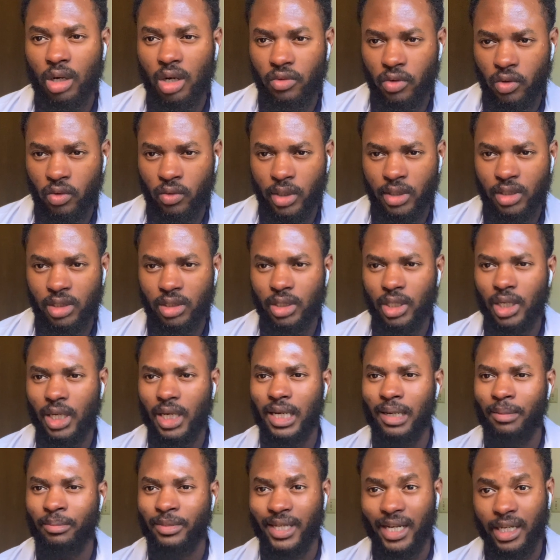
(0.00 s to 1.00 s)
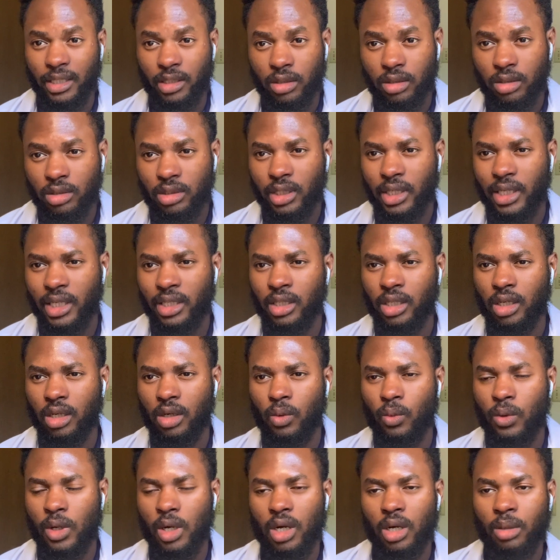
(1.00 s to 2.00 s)
everyone, I'm Daniel and
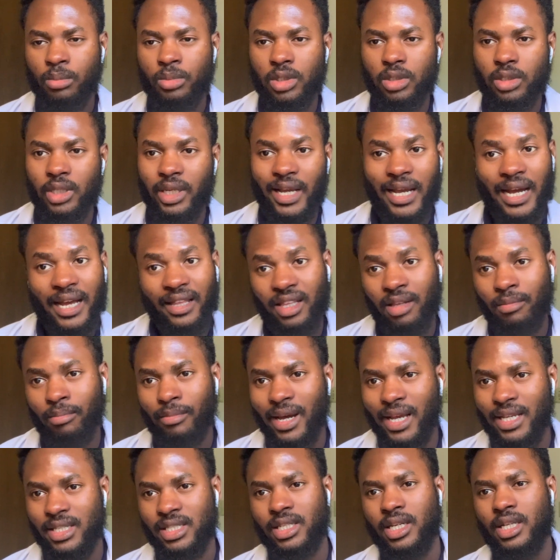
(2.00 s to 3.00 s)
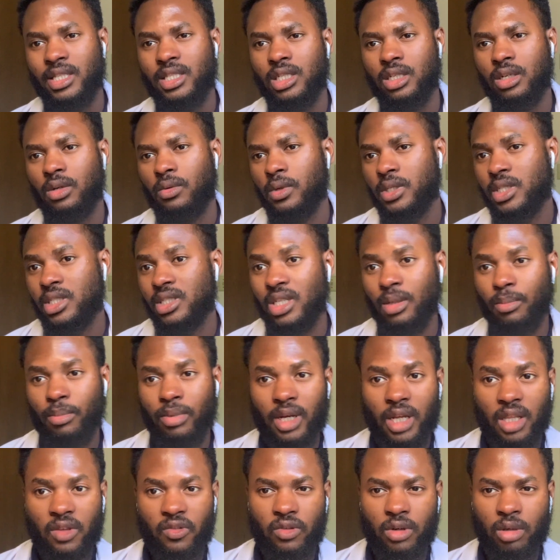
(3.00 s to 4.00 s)
welcome to the Guided Mindset, which is a
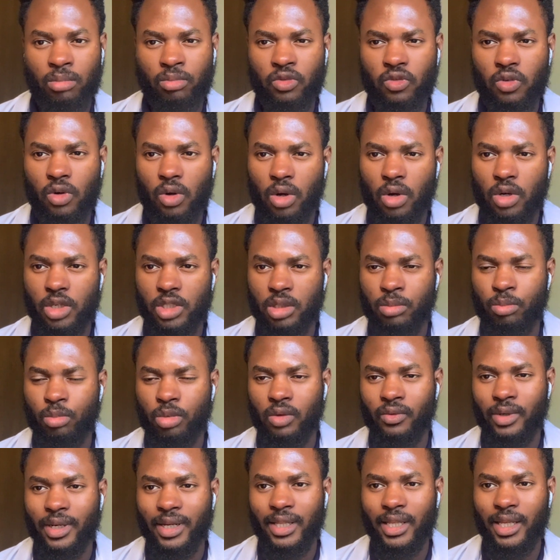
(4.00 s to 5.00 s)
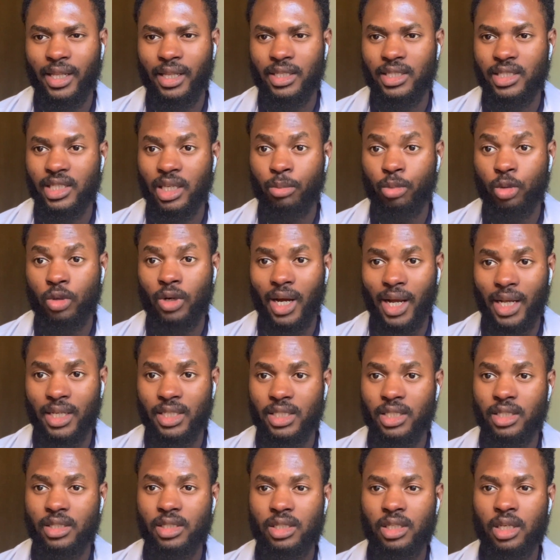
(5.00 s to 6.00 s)
platform focused on providing simple
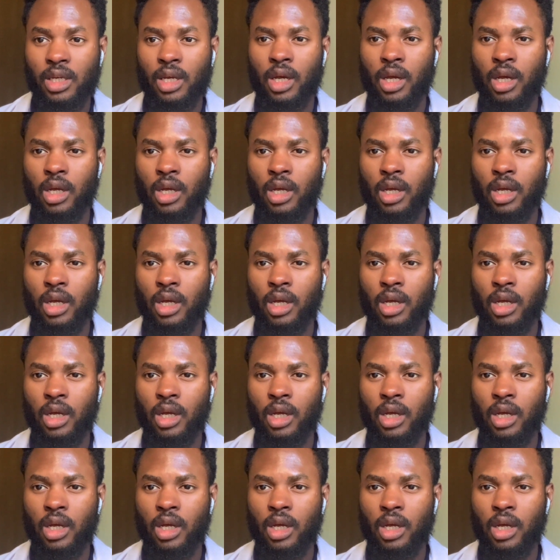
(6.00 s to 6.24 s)
answers